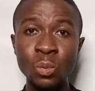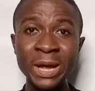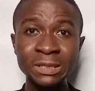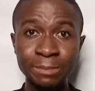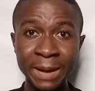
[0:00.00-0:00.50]

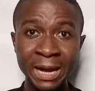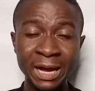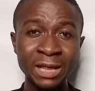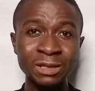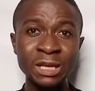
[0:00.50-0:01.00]
went
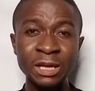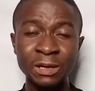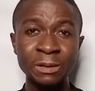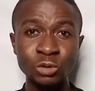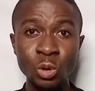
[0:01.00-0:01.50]
back and
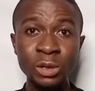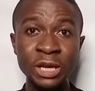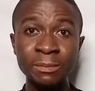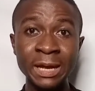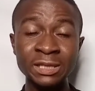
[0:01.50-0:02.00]
told
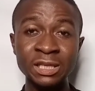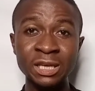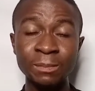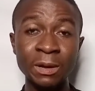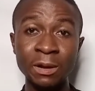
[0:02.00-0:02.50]
him that
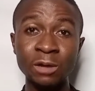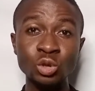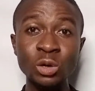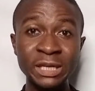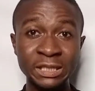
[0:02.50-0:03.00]
uh,
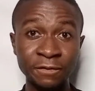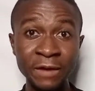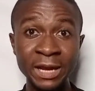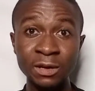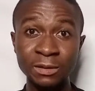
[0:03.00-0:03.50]
told his
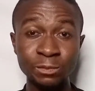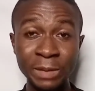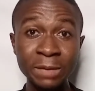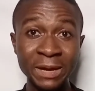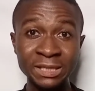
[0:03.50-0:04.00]
friend,
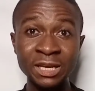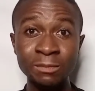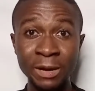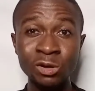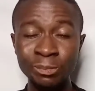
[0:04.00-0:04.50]
played by
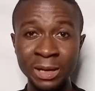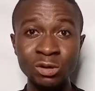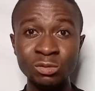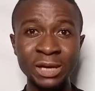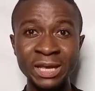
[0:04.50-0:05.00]
Saheed
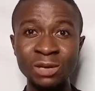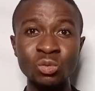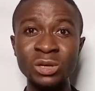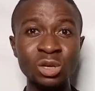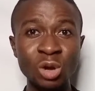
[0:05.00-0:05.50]
Balogun, that he
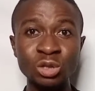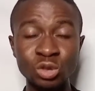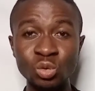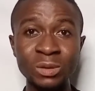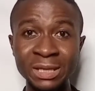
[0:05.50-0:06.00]
would
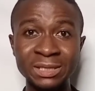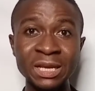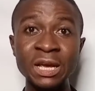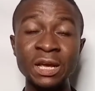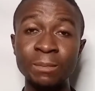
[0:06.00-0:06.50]
not do this.
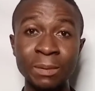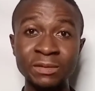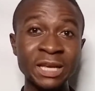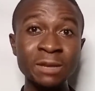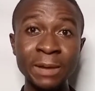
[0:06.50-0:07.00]

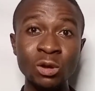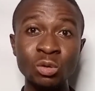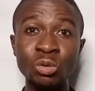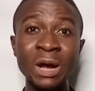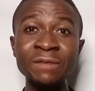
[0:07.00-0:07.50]
Saheed
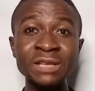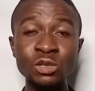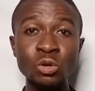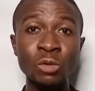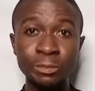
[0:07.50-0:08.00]
Balogun,
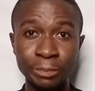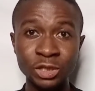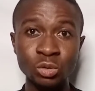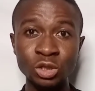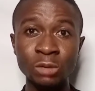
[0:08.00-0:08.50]
after so much
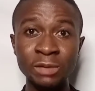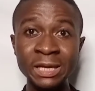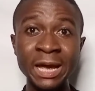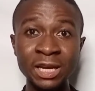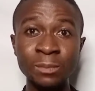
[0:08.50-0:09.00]
persuasion,
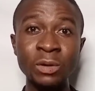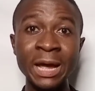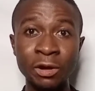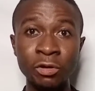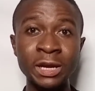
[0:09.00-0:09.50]
E.A.
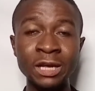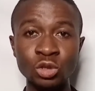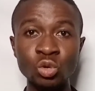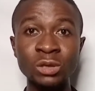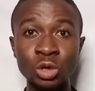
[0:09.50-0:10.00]
Adeboye agreed
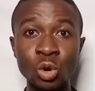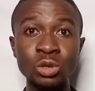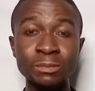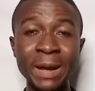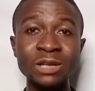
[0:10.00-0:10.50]
and took the
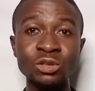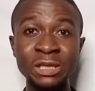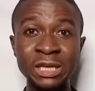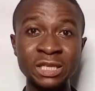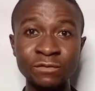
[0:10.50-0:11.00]
goat back to
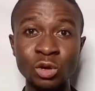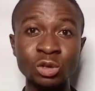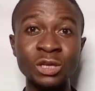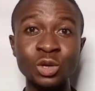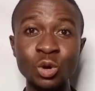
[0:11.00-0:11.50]
the native
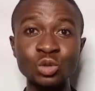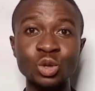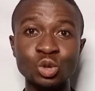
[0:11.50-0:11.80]
doctor. The goat